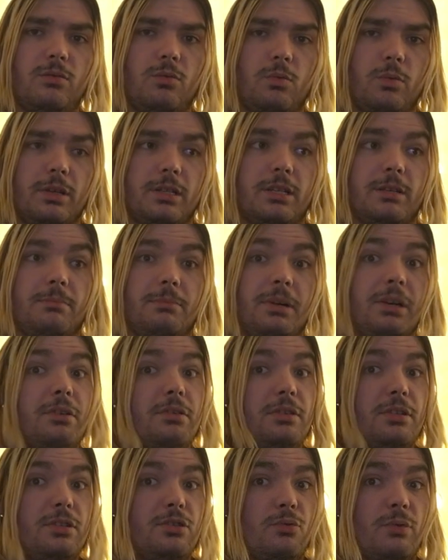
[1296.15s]
Was it better
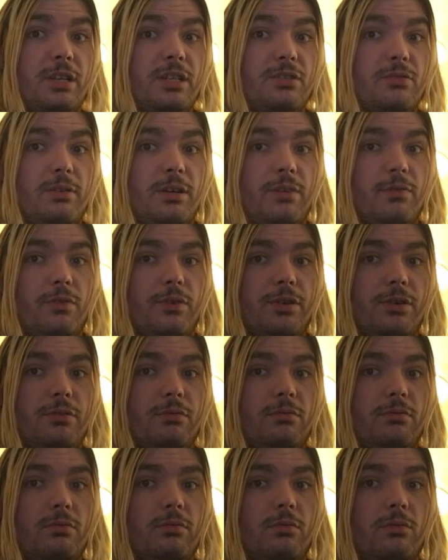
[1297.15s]
than 2020 for
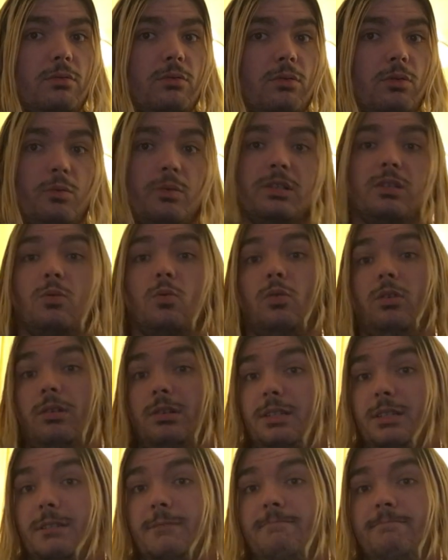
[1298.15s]
you? Or was it
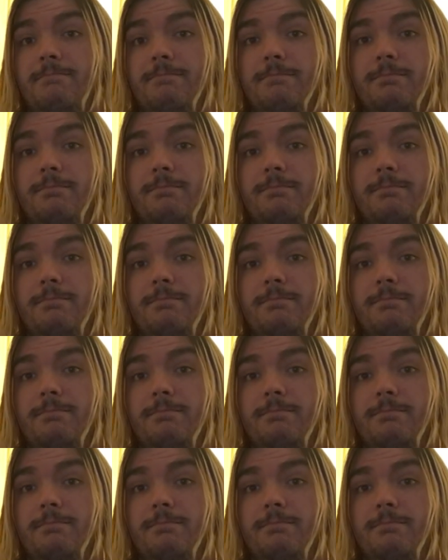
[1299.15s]
worse?